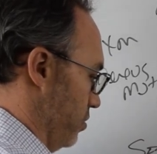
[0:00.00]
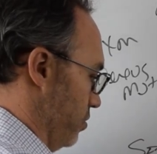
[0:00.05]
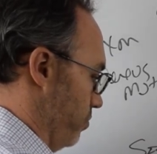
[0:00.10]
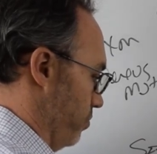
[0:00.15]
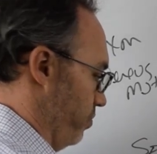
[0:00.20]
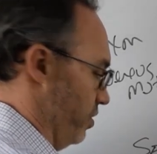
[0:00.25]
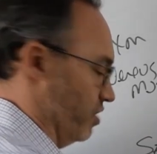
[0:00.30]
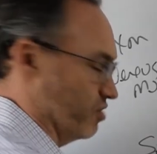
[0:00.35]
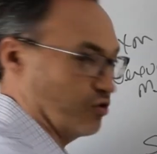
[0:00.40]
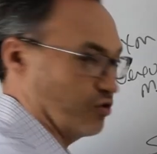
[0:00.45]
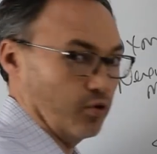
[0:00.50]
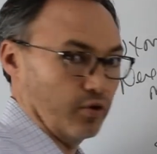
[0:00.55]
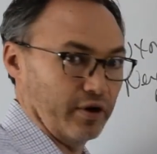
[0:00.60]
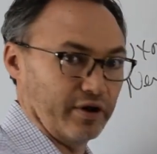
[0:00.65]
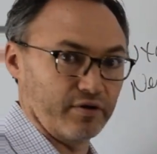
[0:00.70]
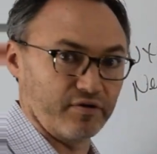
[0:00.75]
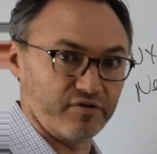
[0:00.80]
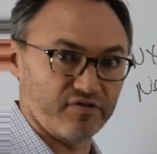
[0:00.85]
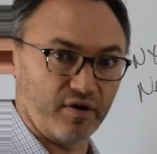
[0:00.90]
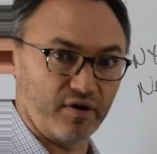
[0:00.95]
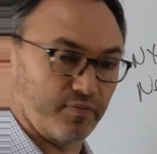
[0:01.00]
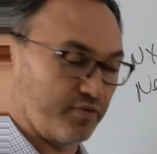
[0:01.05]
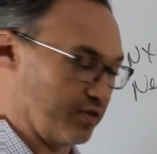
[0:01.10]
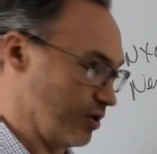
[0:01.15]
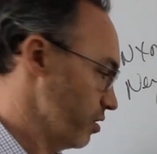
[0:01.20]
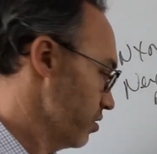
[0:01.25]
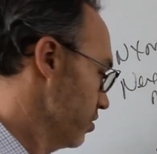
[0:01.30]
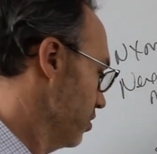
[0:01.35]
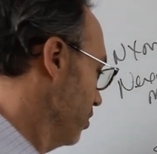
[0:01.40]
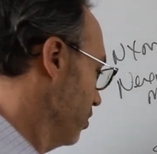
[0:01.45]
Bitcoin or
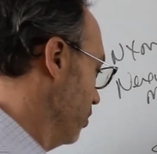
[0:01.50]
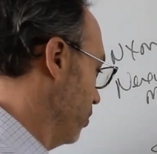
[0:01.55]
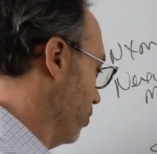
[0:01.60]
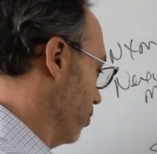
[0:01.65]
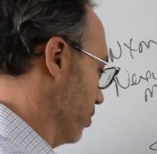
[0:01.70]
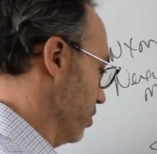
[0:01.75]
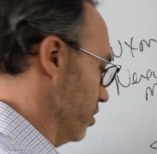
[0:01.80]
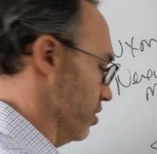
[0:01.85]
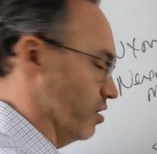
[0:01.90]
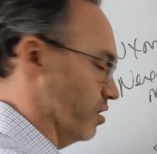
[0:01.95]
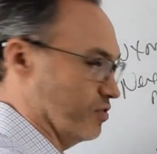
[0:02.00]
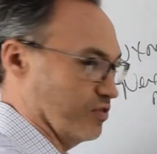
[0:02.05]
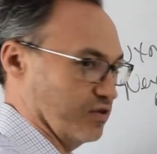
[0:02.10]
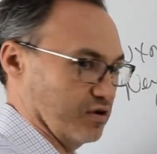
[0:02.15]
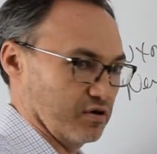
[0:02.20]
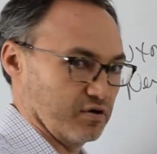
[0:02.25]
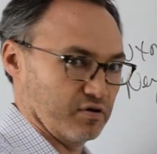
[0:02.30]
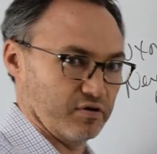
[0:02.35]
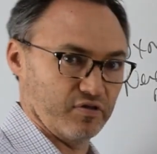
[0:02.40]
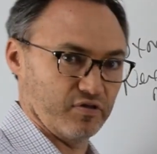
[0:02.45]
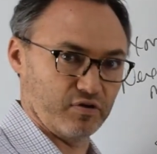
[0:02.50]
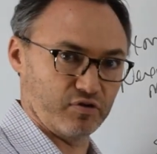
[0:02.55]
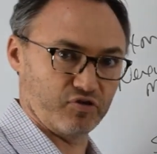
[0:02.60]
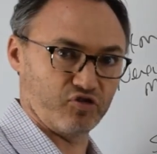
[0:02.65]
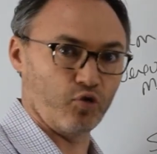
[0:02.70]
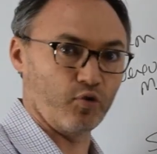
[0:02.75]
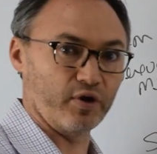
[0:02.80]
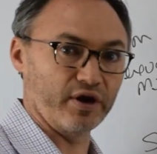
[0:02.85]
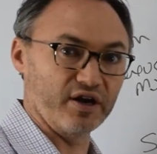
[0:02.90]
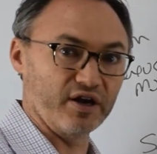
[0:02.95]
something, or their
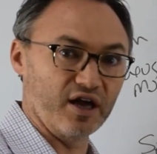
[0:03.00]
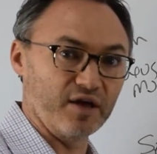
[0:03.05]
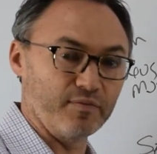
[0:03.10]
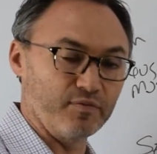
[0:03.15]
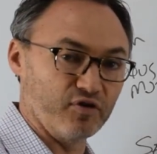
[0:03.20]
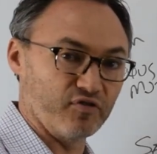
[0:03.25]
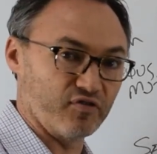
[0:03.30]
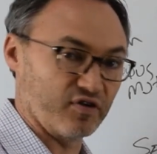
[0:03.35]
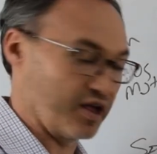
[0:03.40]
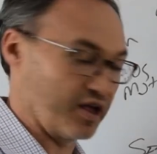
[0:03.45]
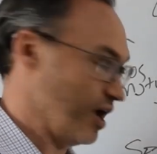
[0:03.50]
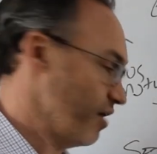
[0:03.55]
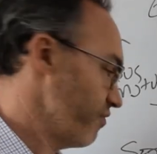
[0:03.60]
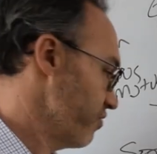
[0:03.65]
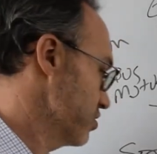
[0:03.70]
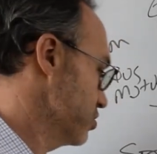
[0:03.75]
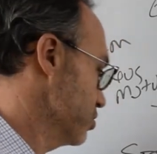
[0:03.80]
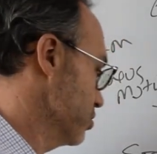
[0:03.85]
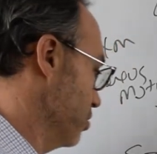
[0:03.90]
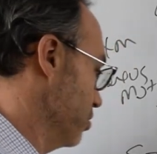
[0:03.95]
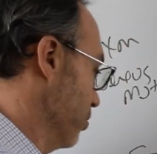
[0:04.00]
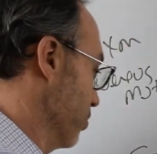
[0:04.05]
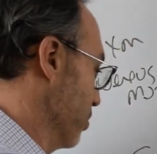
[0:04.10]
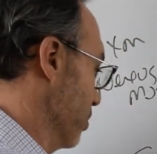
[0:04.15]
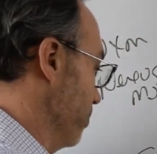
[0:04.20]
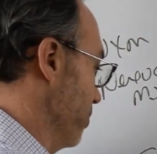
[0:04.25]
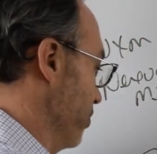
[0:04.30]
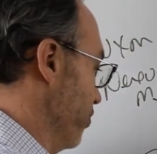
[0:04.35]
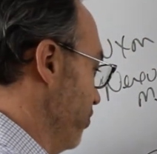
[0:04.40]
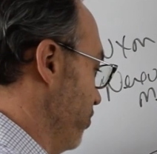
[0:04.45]
20-day moving average or
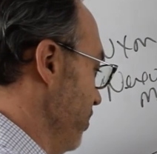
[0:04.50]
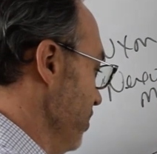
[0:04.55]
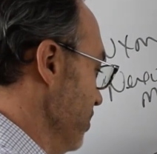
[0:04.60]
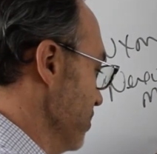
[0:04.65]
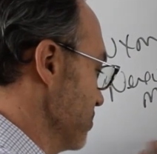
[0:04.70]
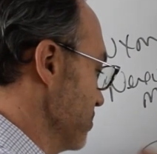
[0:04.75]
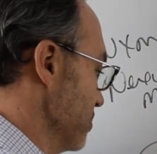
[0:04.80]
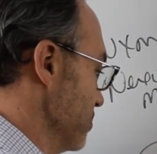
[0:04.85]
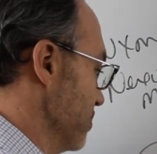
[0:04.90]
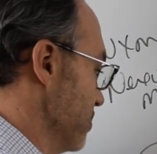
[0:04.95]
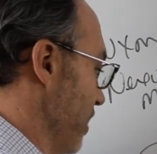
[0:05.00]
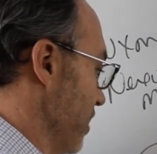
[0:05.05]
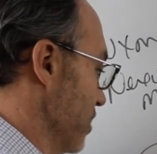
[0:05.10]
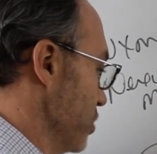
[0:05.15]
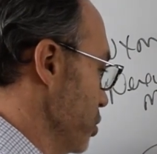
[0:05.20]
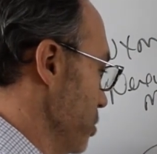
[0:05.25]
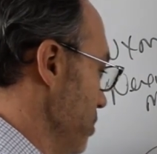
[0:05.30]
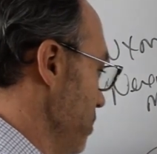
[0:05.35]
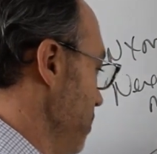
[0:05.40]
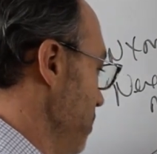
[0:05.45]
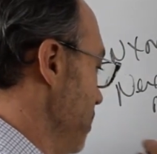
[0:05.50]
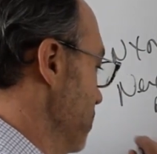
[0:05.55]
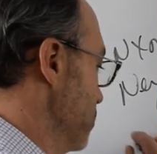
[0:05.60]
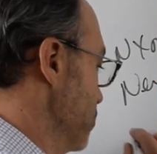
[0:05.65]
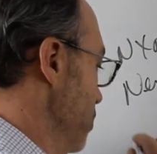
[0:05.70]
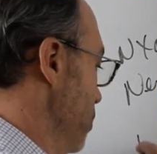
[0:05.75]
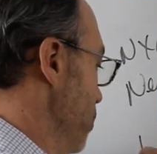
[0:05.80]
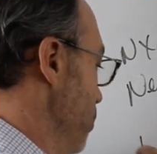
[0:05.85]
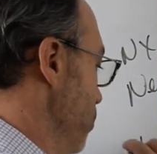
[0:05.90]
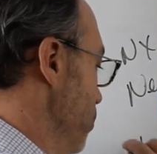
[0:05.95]
token. But this is actually
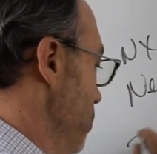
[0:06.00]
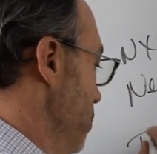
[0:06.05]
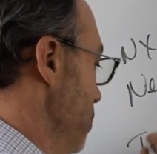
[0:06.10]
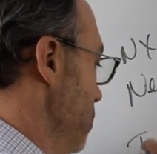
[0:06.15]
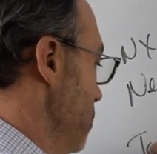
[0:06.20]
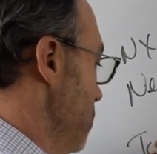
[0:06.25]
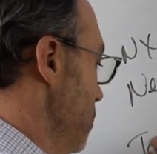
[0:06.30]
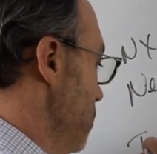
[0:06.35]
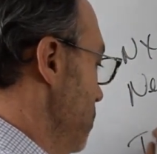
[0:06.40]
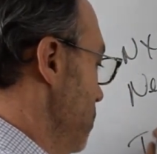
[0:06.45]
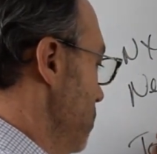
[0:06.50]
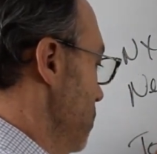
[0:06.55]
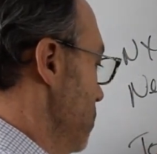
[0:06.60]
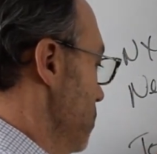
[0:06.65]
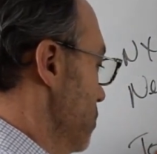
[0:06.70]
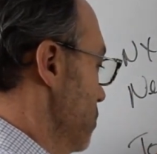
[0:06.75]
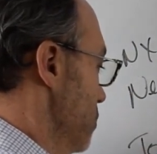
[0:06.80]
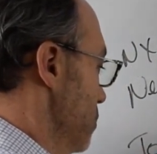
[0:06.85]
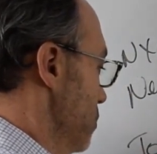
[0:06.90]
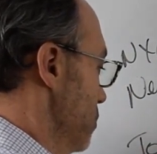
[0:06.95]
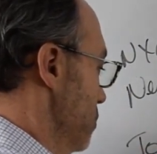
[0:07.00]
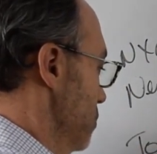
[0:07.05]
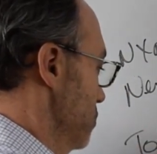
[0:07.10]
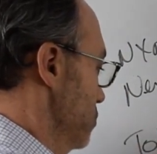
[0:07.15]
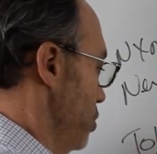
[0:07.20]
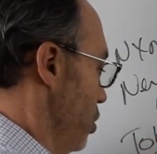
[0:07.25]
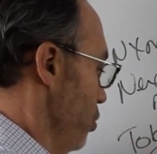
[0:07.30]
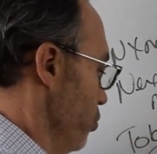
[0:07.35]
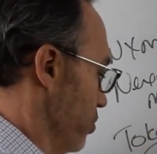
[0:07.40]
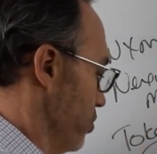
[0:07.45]
its own
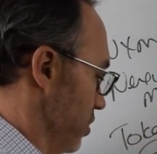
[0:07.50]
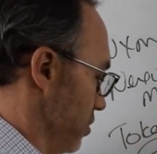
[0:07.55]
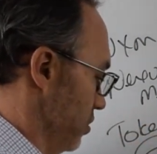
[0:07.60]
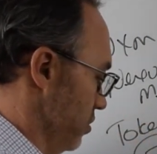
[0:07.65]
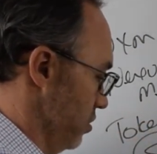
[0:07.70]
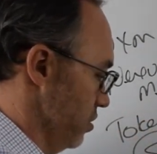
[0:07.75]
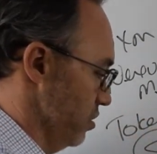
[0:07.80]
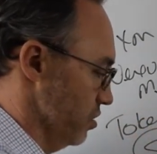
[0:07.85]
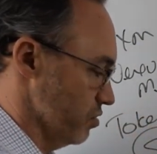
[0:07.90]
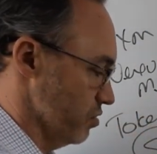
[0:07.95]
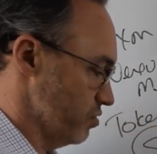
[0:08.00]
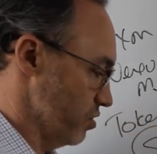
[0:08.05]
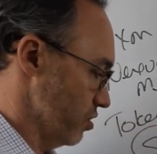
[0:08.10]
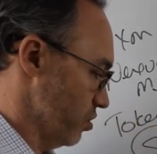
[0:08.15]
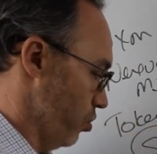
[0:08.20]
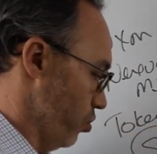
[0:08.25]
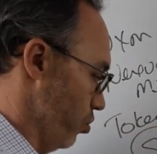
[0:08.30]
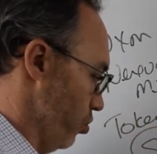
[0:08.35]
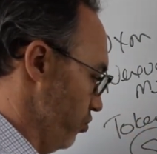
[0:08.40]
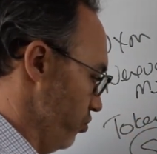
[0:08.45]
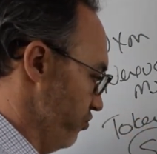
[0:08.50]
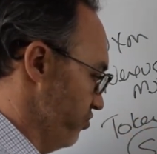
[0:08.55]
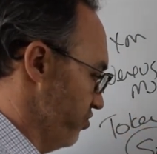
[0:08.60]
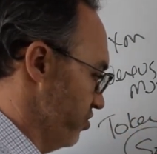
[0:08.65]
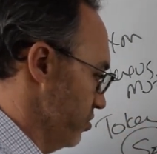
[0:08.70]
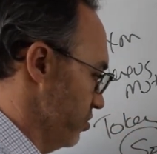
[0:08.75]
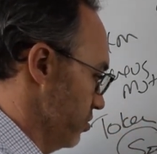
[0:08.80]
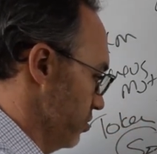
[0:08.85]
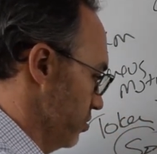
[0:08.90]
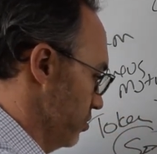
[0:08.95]
token that
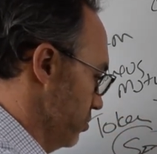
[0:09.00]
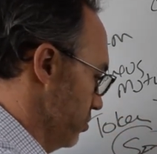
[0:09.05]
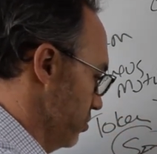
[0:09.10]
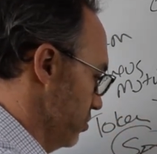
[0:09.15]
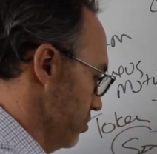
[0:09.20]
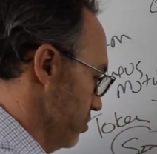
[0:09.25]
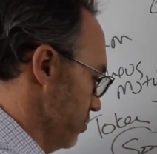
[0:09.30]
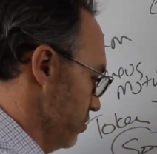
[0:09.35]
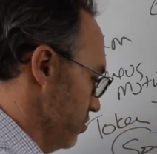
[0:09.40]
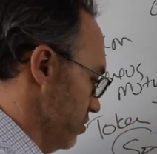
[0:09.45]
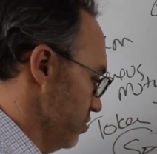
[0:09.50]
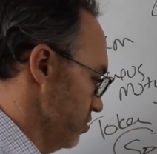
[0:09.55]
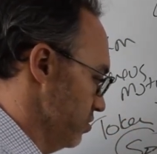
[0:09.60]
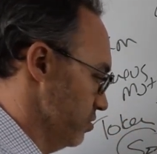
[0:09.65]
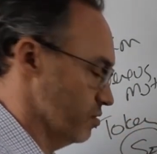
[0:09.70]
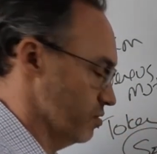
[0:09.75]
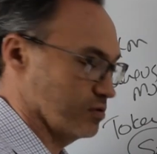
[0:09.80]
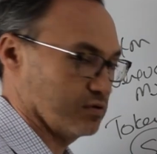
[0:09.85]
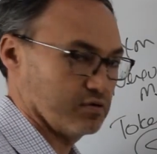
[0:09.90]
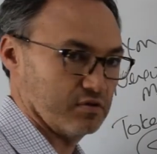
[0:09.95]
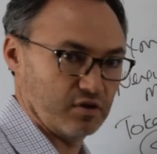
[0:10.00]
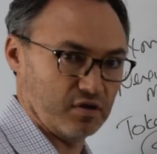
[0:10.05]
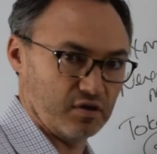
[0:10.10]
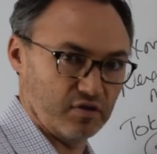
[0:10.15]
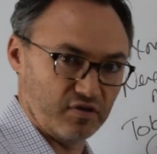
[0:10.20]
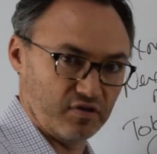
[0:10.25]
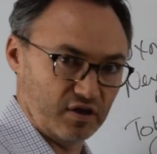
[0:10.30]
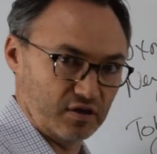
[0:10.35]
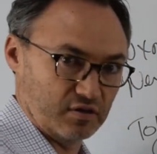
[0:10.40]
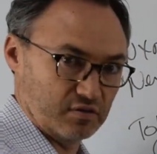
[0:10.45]
holds,
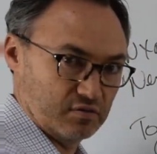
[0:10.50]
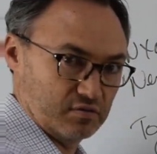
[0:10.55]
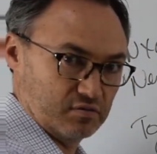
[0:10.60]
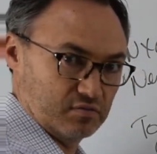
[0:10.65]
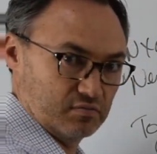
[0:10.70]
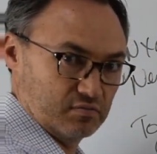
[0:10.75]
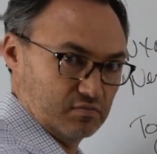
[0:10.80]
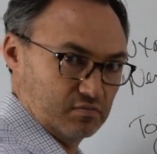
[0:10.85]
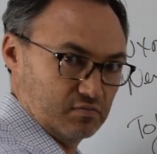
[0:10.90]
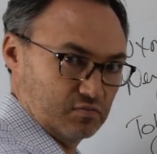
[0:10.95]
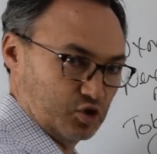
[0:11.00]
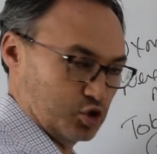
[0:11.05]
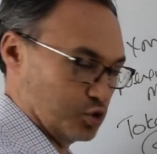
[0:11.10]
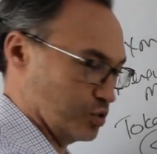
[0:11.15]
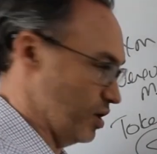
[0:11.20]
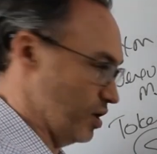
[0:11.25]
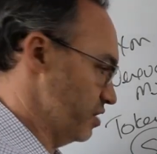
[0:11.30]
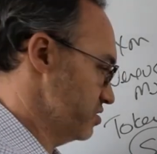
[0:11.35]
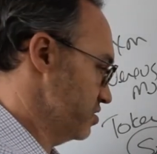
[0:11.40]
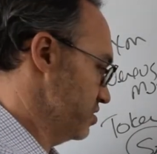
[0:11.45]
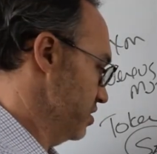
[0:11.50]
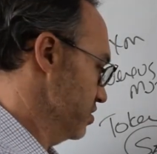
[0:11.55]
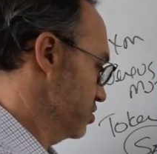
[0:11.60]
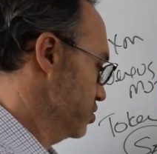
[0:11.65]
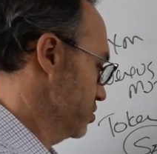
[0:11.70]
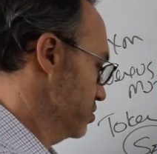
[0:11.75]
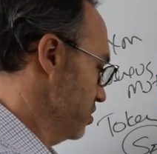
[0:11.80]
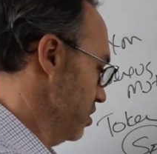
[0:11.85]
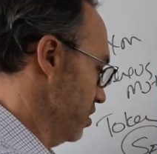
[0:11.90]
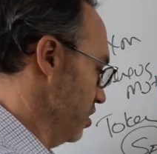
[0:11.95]
that creates
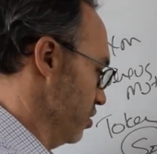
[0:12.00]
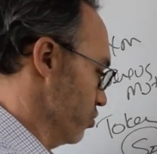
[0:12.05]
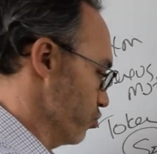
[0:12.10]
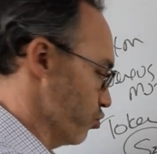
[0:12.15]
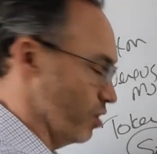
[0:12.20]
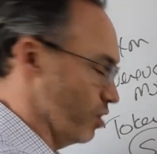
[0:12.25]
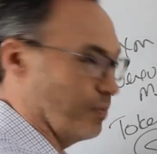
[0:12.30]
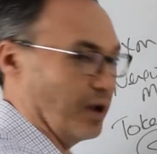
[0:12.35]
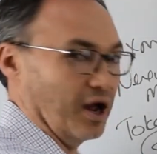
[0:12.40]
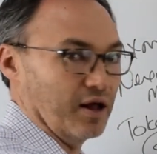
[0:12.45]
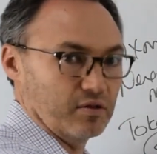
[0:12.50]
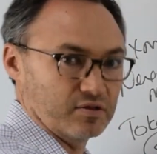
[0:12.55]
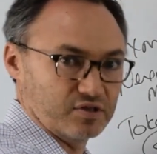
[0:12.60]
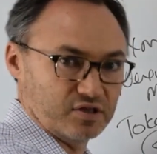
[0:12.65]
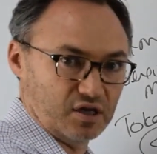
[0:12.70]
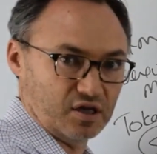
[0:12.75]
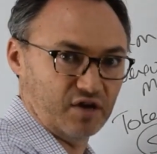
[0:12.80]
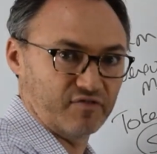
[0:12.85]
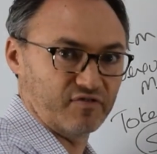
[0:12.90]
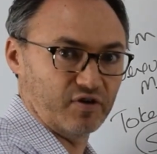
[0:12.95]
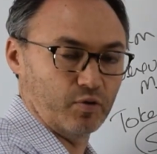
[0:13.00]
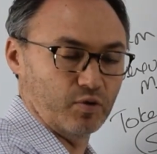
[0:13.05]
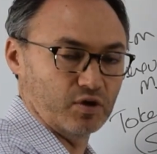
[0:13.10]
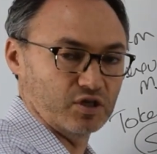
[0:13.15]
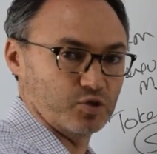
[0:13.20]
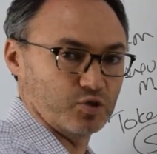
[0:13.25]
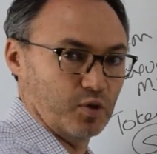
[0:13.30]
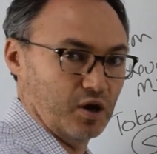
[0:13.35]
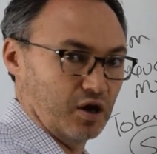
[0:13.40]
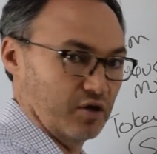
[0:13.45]
this rebalancing every
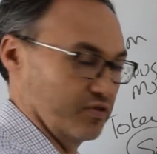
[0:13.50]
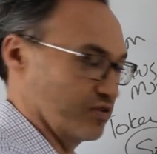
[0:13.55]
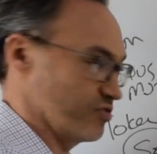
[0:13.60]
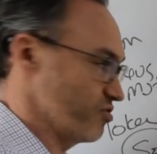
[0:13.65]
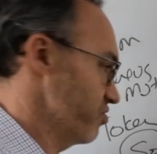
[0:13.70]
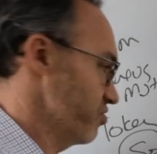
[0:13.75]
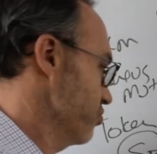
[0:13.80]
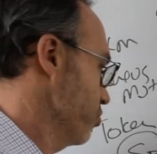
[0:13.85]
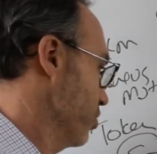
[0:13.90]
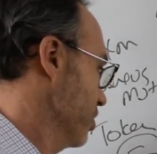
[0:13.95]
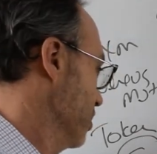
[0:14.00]
once in a while, and this is what